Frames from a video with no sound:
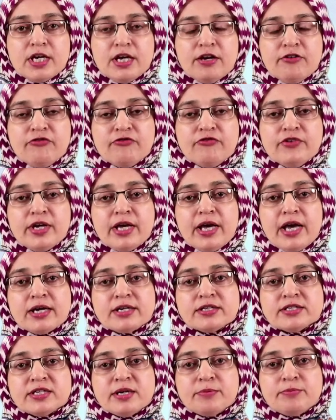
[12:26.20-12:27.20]
If we
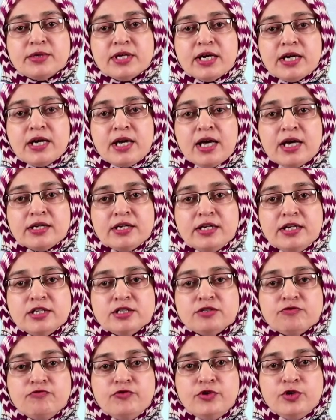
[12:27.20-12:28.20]
accept the
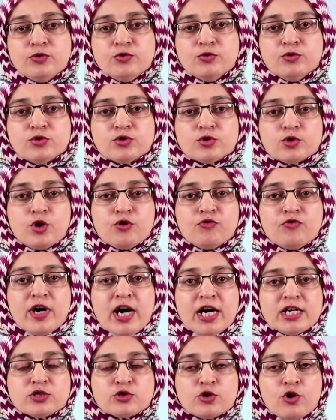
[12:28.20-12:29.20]
Airy's views of
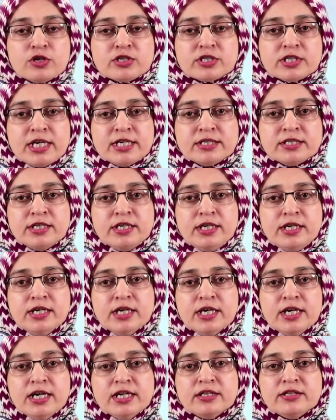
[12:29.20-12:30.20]
isostasy,
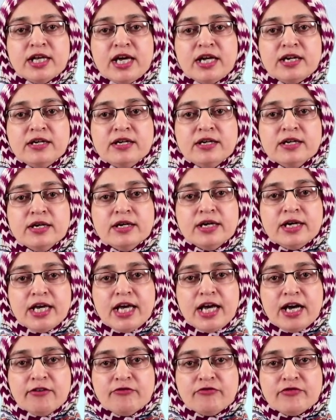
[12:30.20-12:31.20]
then
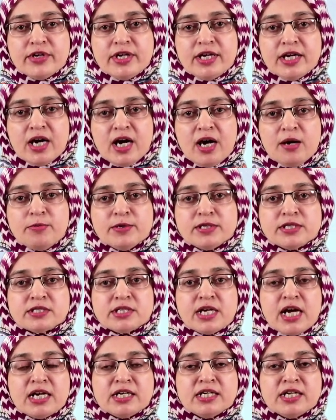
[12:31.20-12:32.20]
every
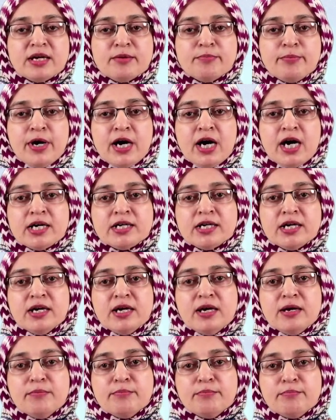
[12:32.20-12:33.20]
upstanding part
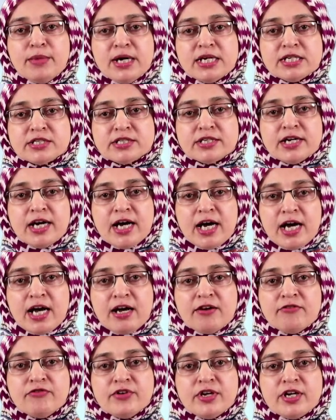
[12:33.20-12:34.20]
must
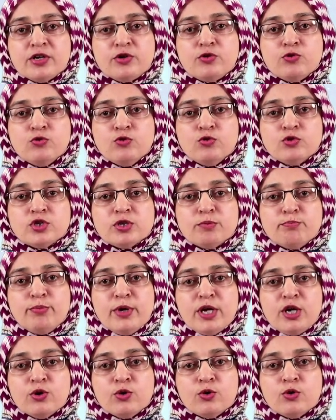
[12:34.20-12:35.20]
have a root
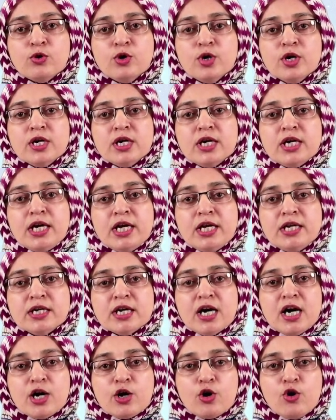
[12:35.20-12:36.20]
below
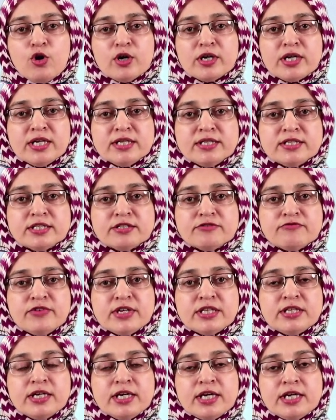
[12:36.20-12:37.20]
in accordance
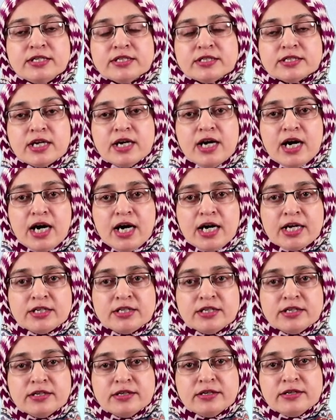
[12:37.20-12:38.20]
with its
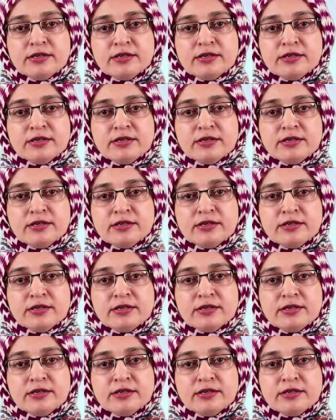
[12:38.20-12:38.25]
height.